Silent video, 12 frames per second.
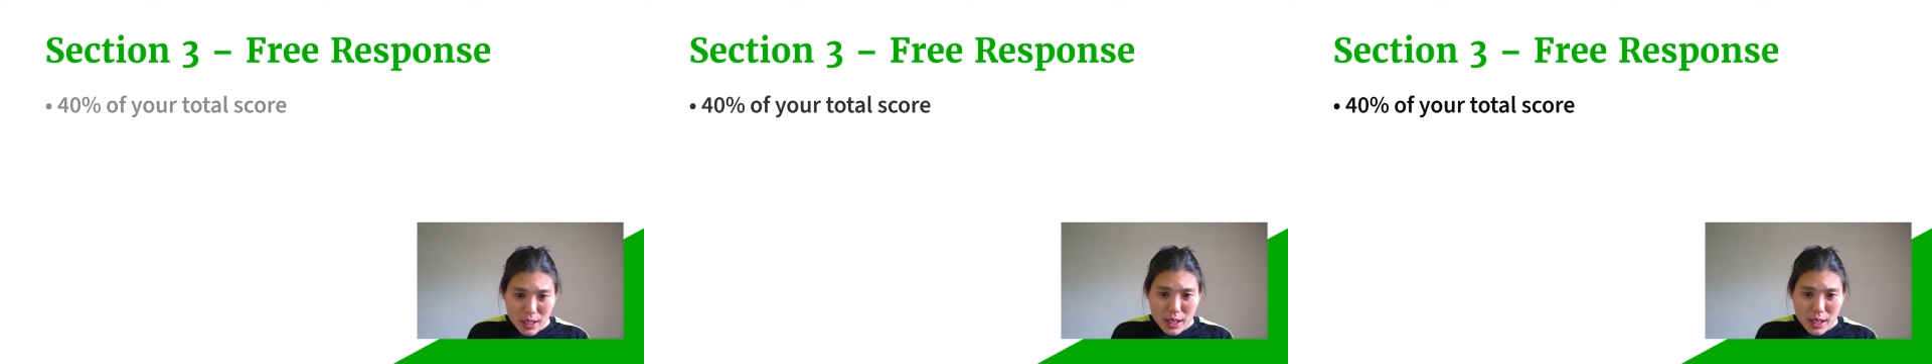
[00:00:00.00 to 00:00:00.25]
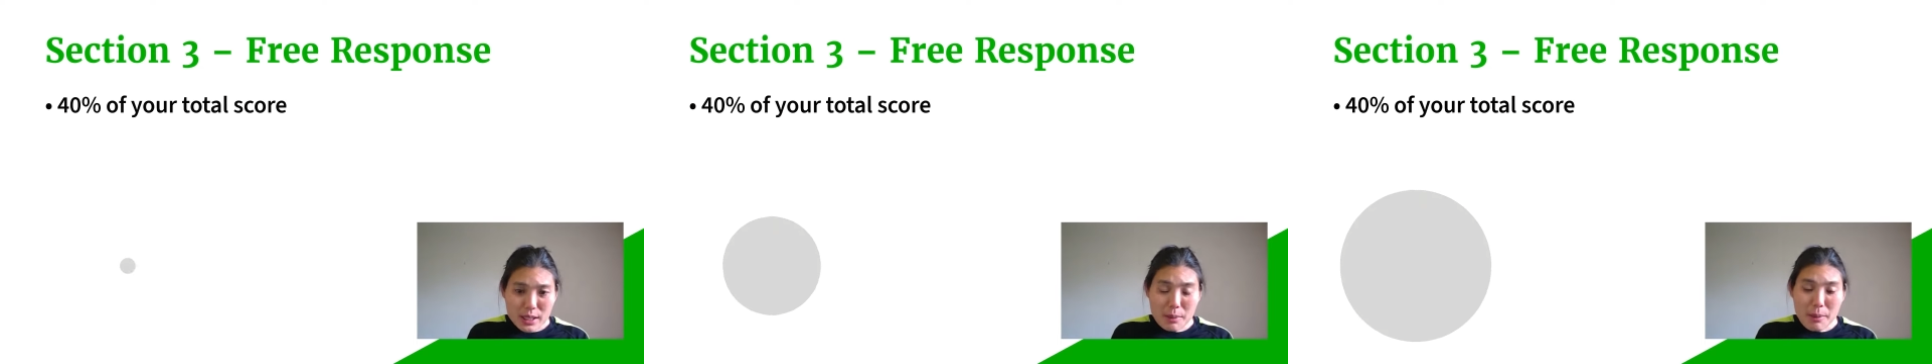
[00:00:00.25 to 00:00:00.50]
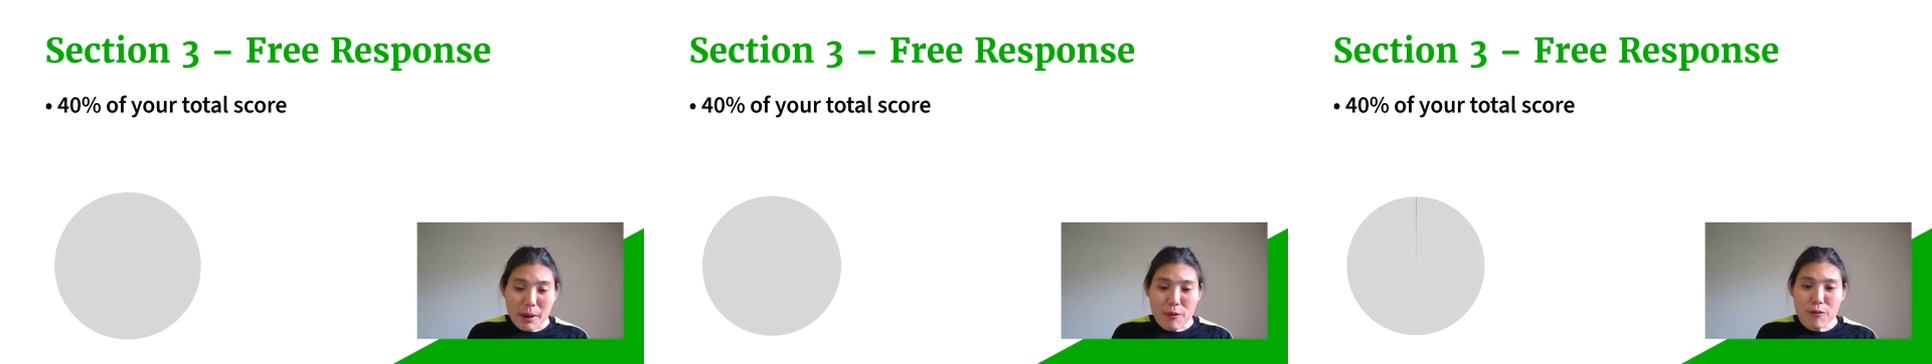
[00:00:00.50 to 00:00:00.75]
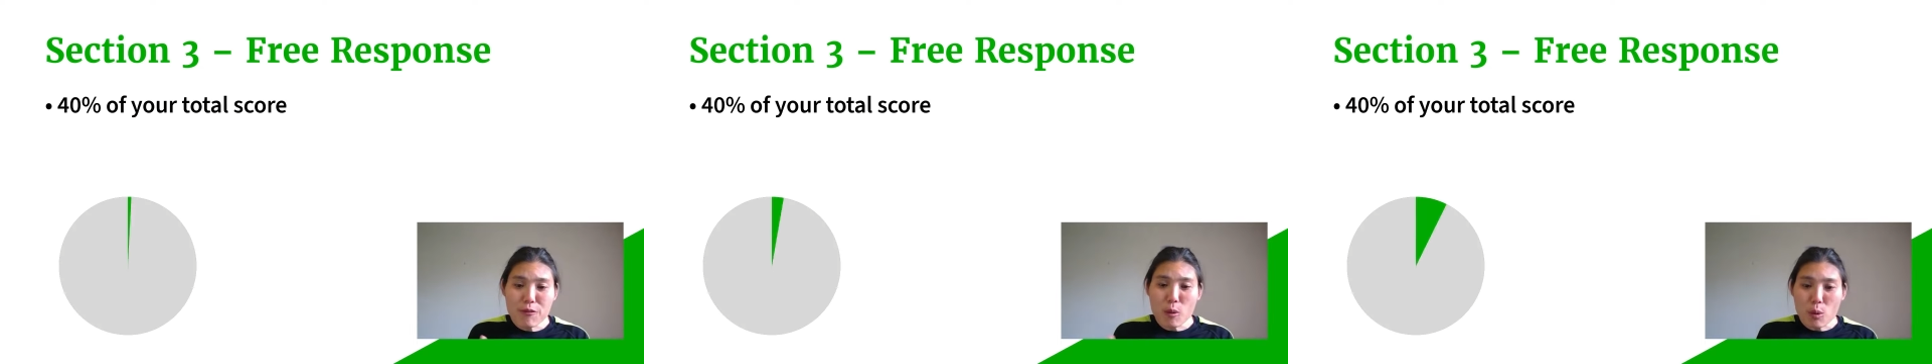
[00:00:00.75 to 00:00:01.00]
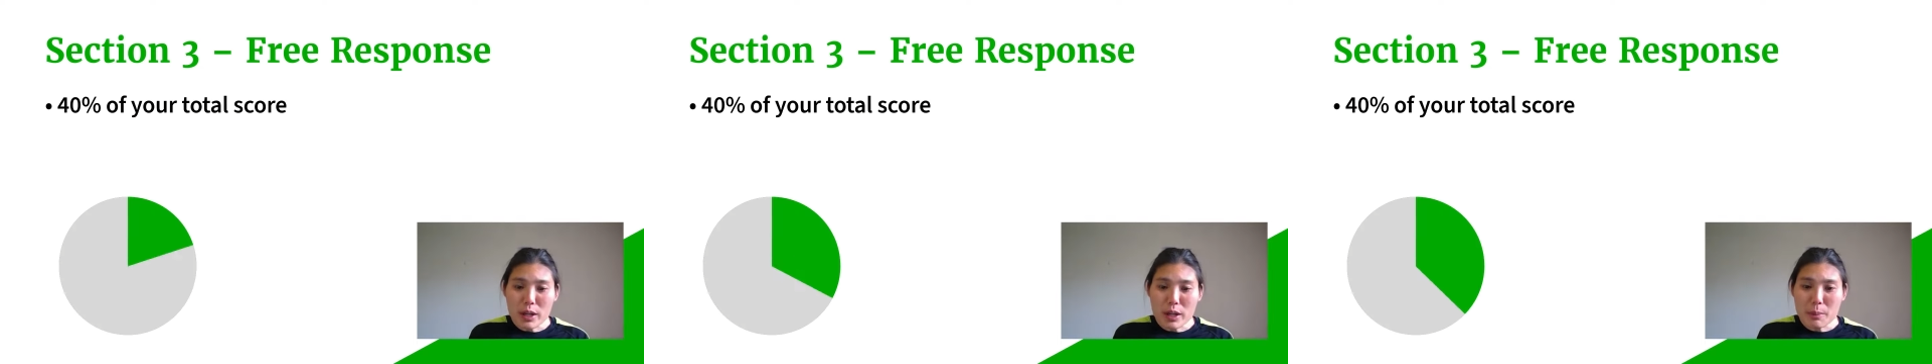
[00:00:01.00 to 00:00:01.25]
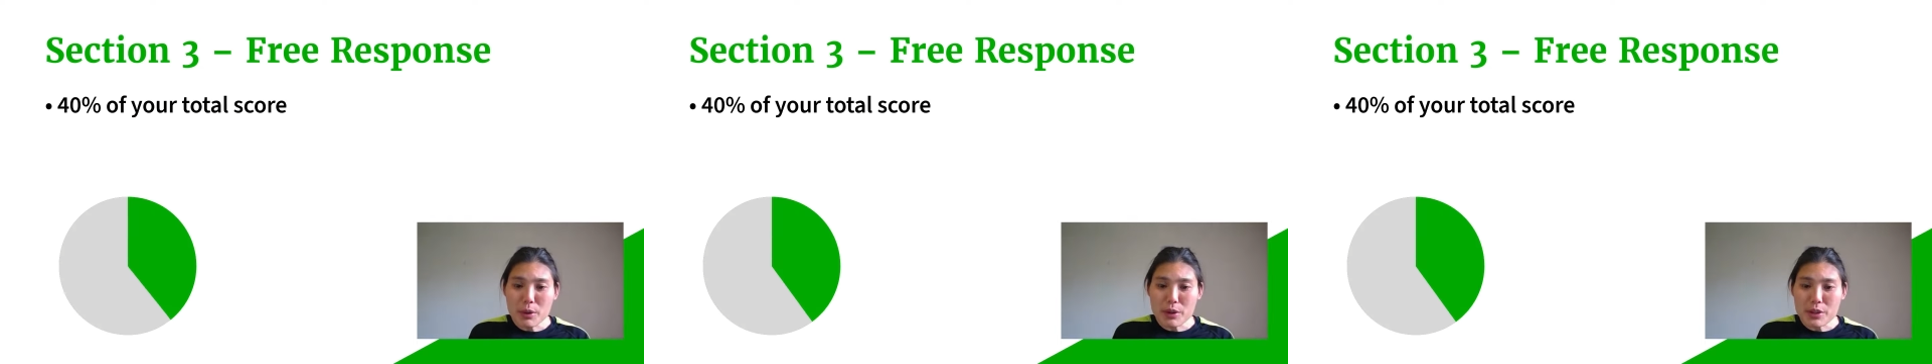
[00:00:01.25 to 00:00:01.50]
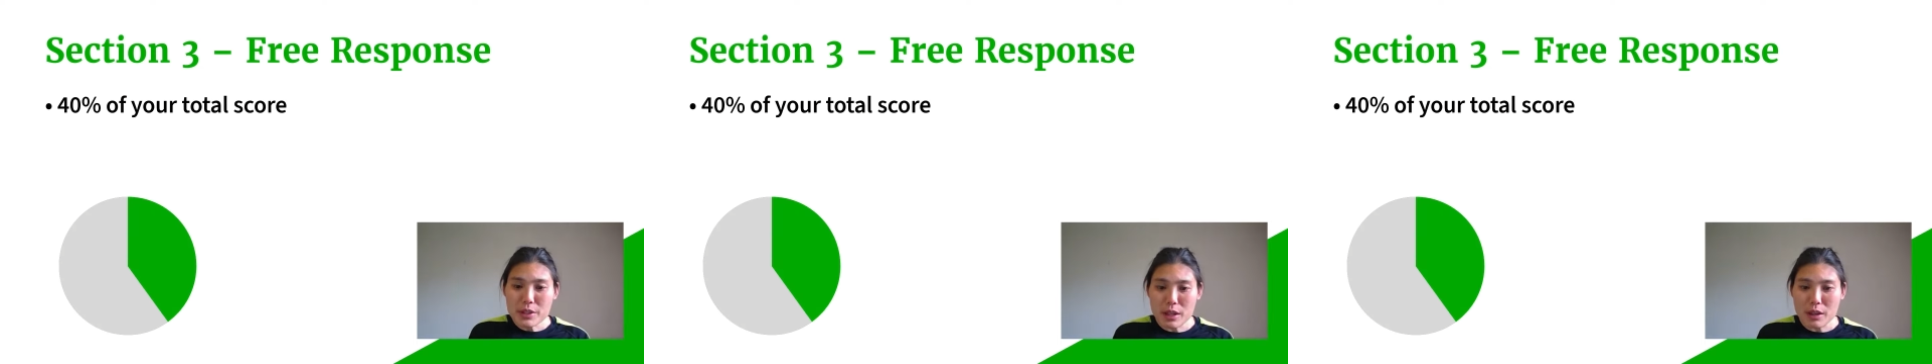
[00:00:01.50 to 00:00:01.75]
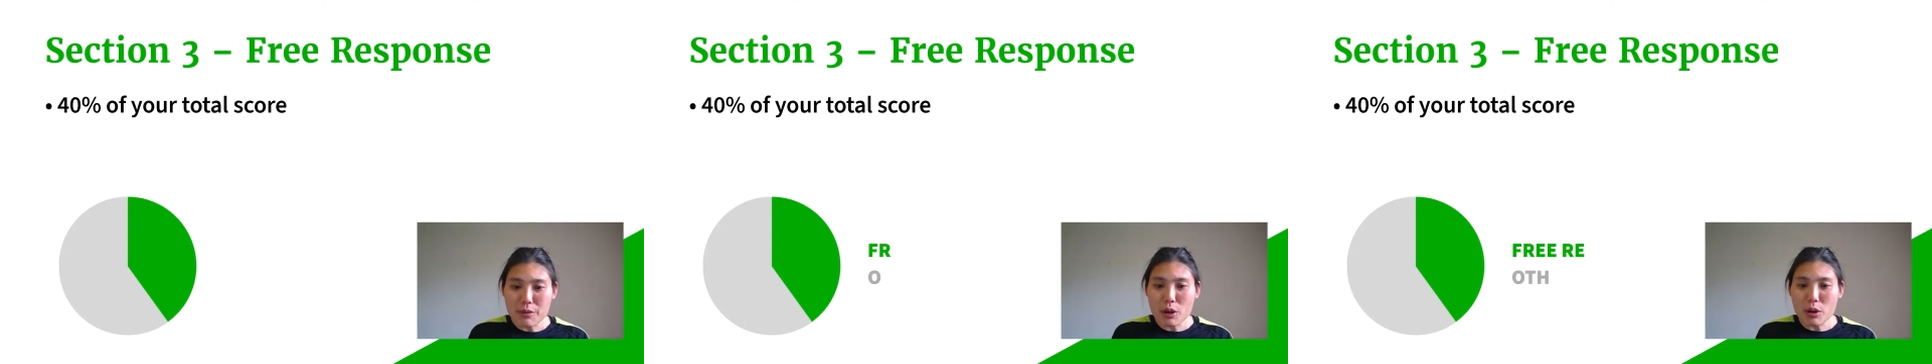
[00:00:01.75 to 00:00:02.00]
It is about
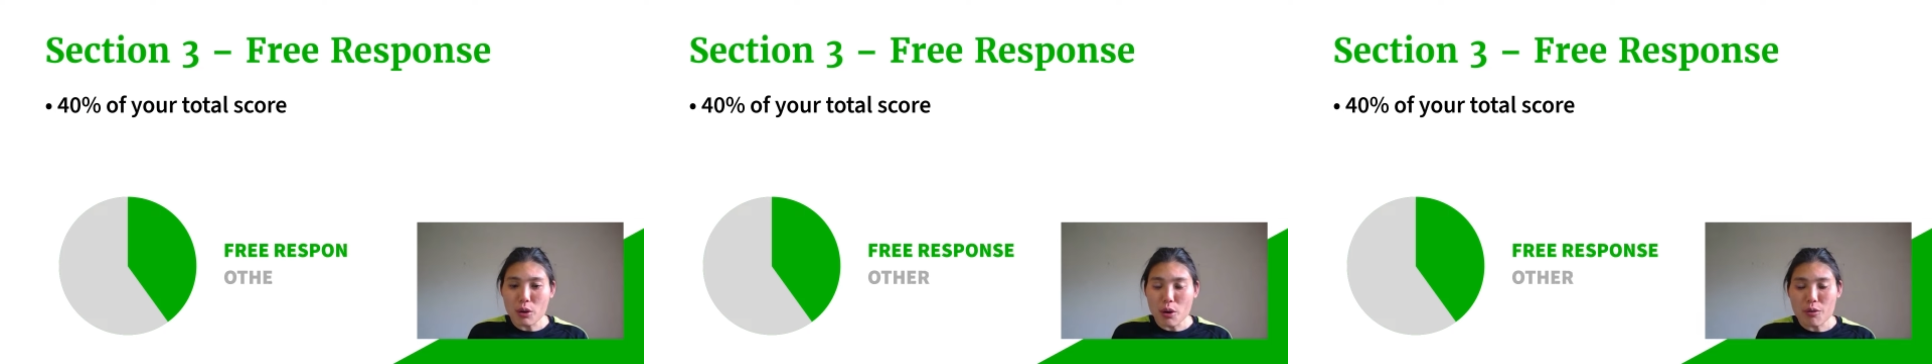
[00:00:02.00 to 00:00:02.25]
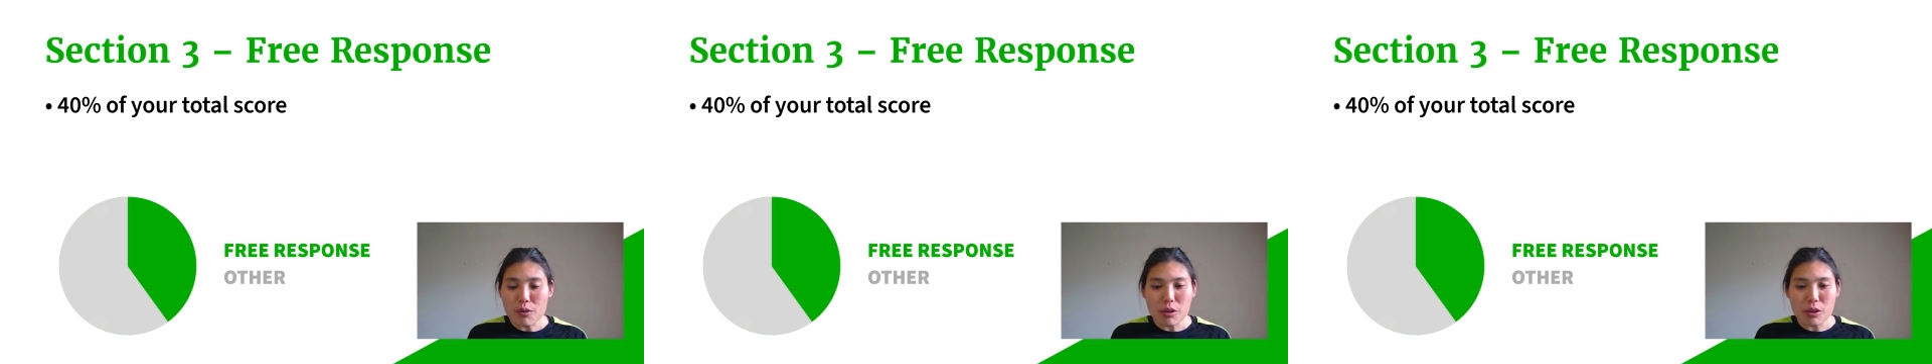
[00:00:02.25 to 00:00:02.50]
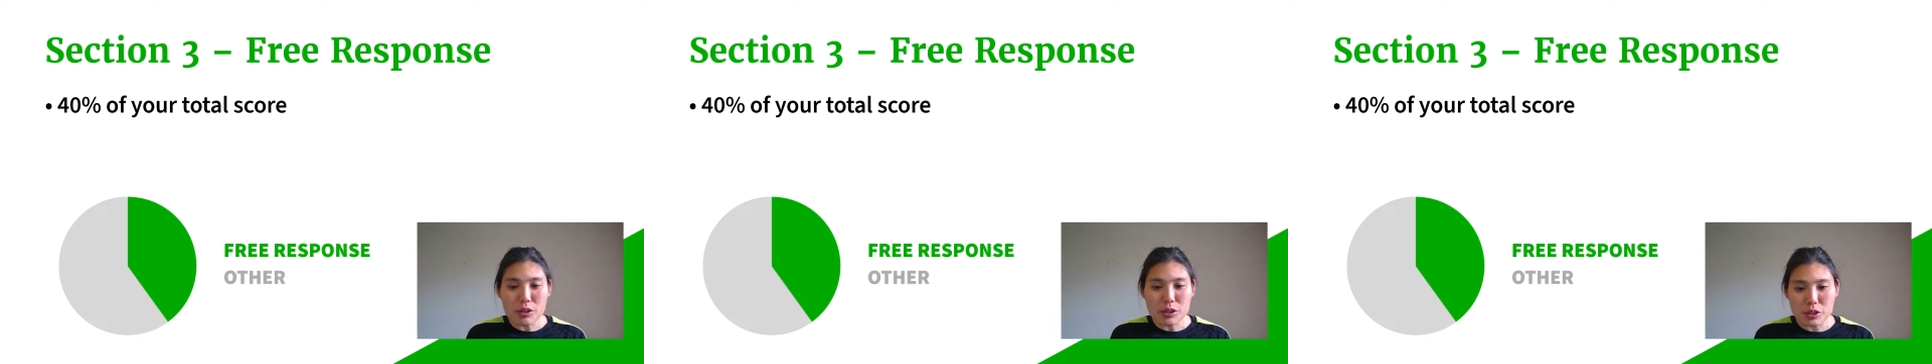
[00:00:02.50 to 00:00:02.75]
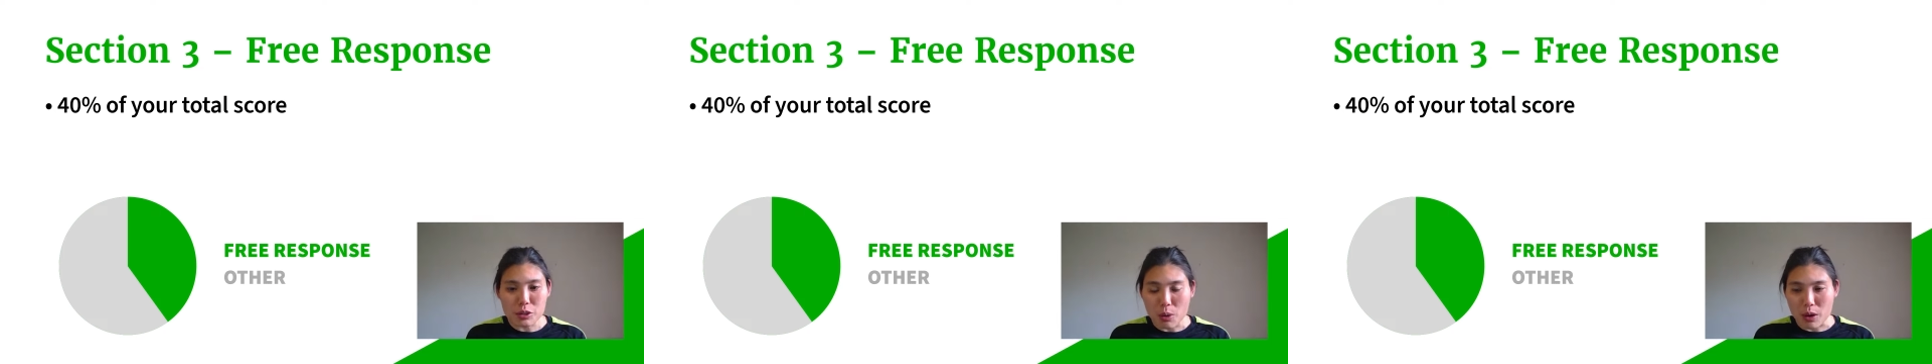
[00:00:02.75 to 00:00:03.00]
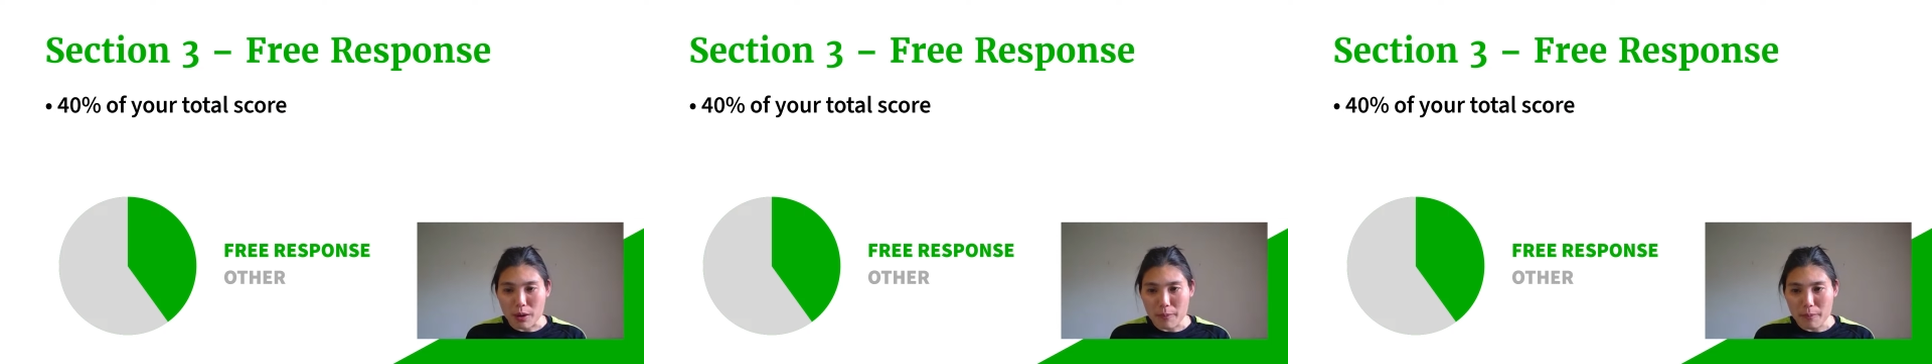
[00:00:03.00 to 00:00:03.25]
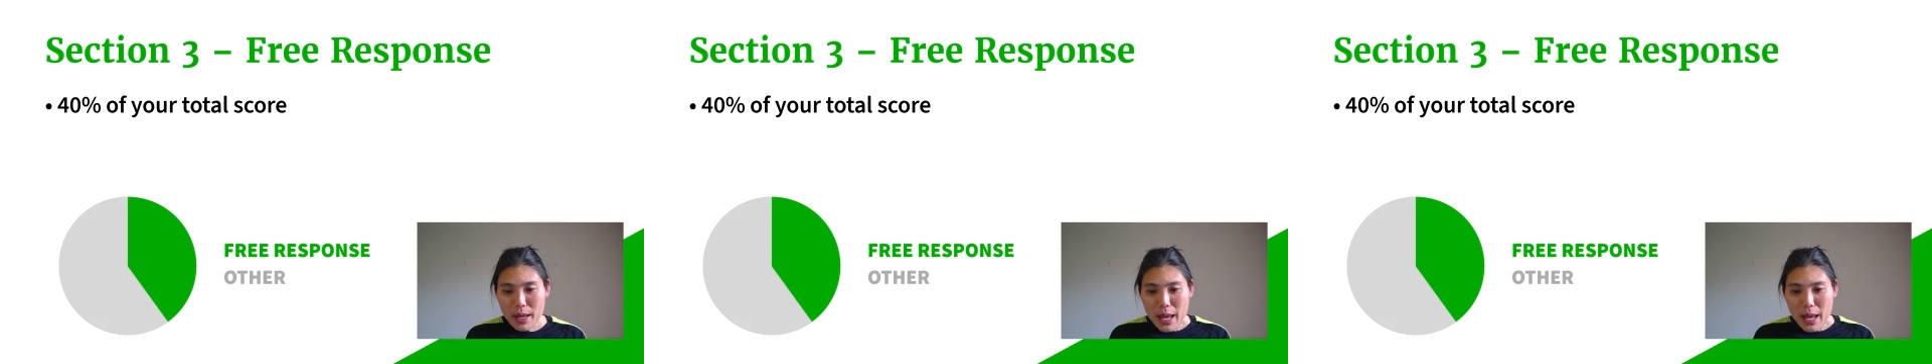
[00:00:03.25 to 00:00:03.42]
40% of your overall score.